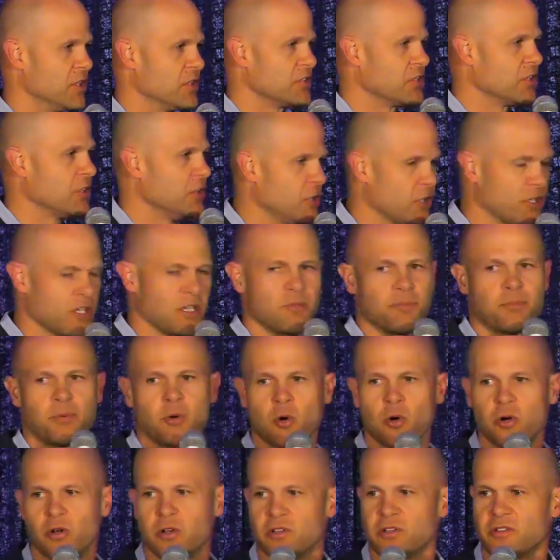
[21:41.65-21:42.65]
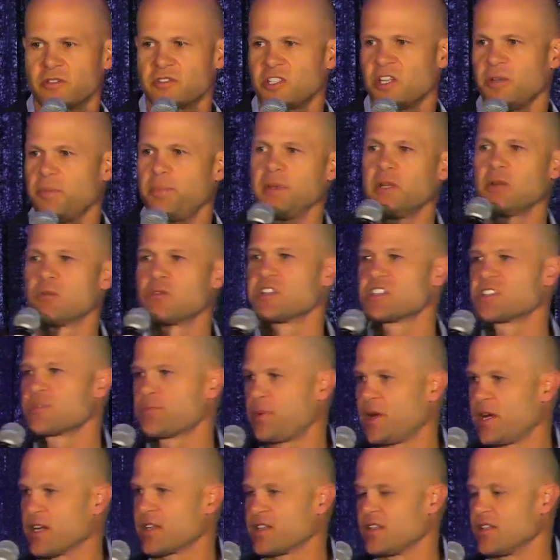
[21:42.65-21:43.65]
to look important, to be
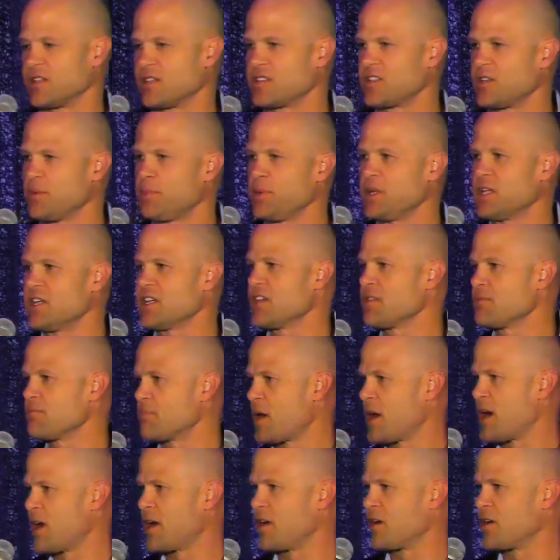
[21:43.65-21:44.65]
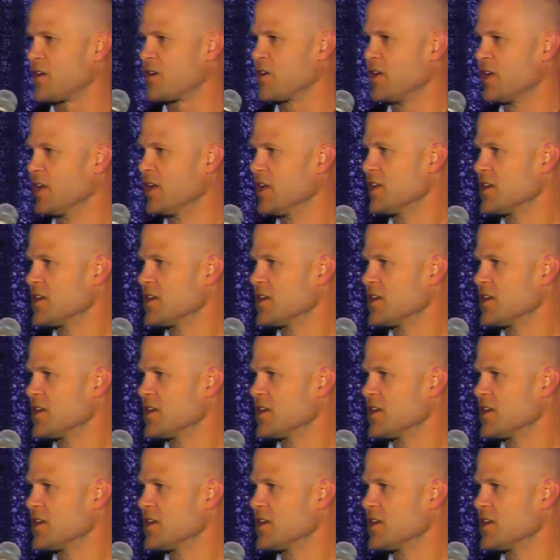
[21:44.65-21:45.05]
respected, to be admired,